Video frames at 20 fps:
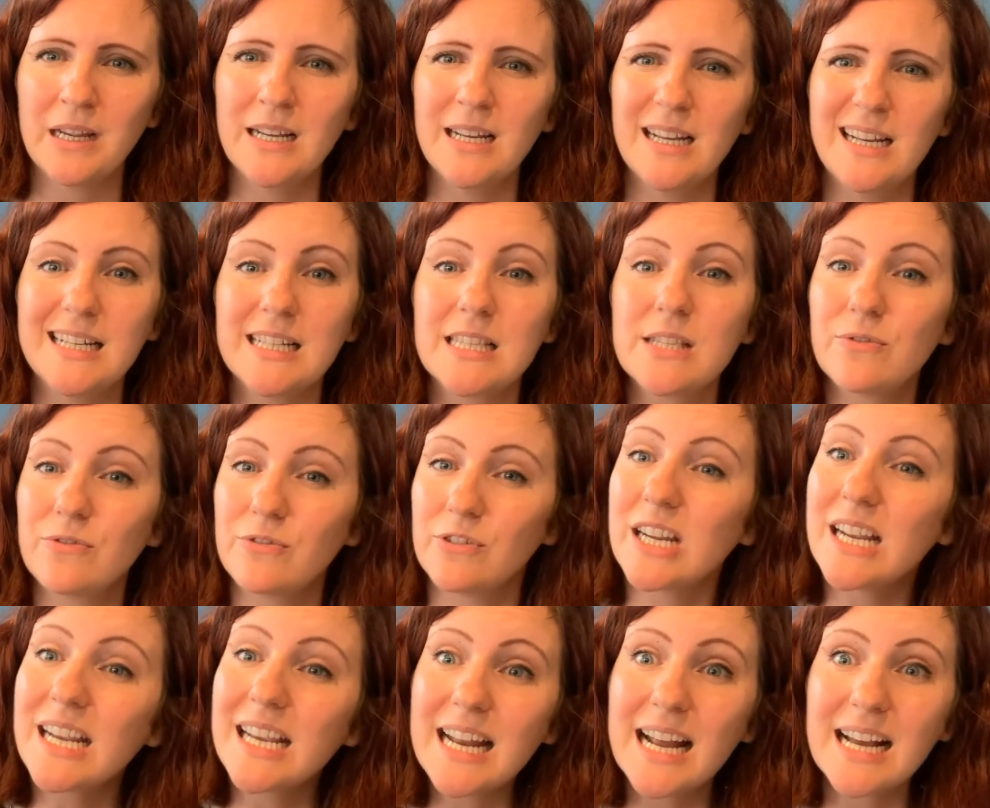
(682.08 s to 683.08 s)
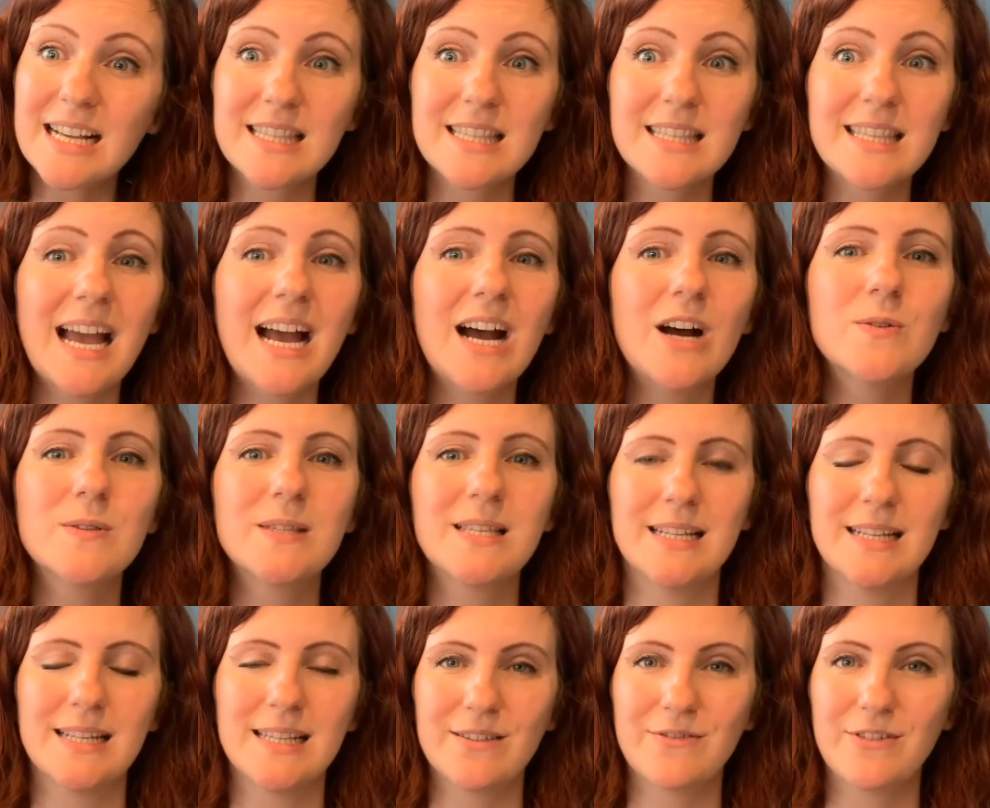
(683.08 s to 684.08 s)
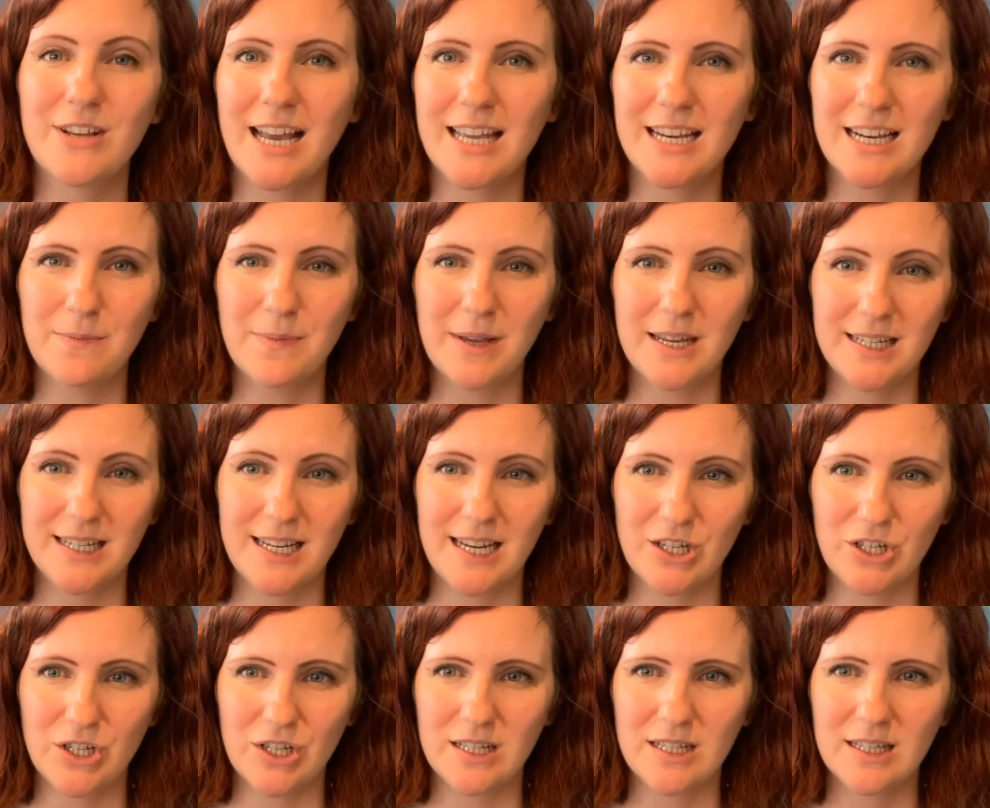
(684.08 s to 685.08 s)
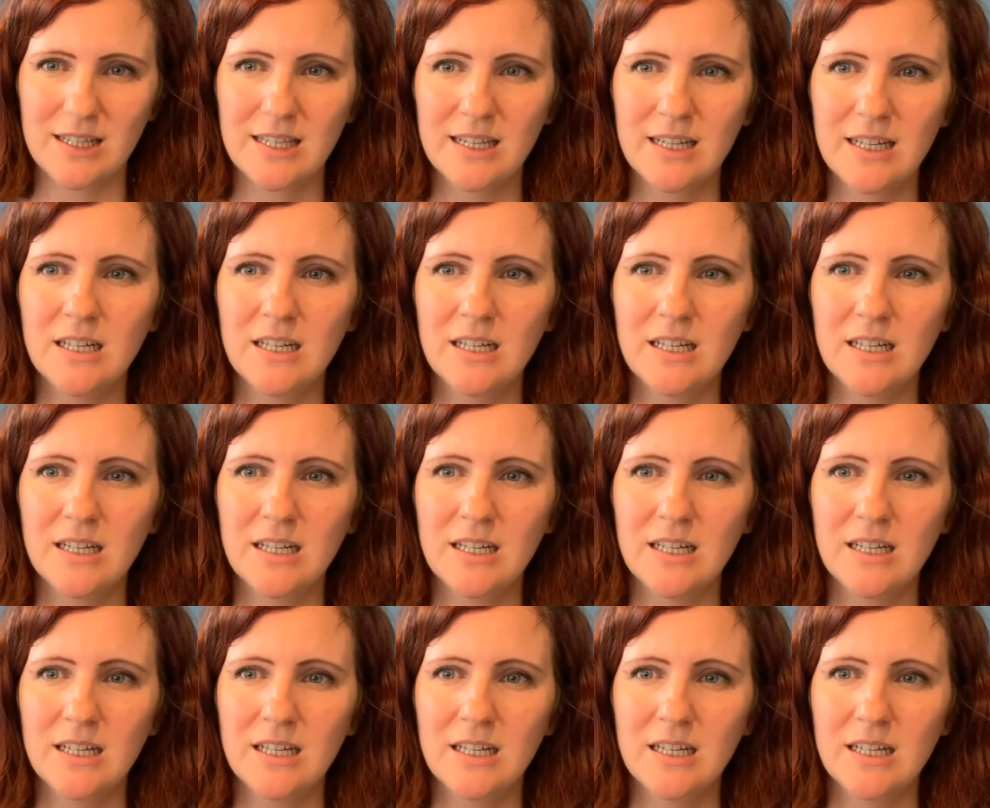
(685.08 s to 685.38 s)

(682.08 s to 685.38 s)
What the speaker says: It's free and has thousands of guided meditations.